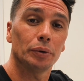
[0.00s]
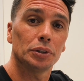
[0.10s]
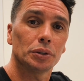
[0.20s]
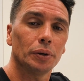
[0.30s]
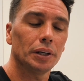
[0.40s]
you
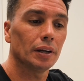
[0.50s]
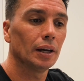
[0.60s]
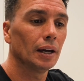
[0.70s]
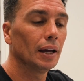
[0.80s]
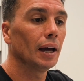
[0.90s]
enjoyed.
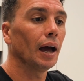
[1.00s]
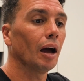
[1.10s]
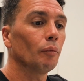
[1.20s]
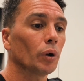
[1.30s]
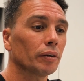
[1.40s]

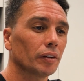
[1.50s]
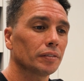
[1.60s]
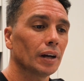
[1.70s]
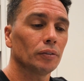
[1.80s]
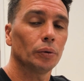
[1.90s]
What I'm going to
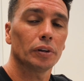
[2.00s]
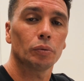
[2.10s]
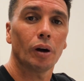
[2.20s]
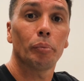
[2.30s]
start doing as well,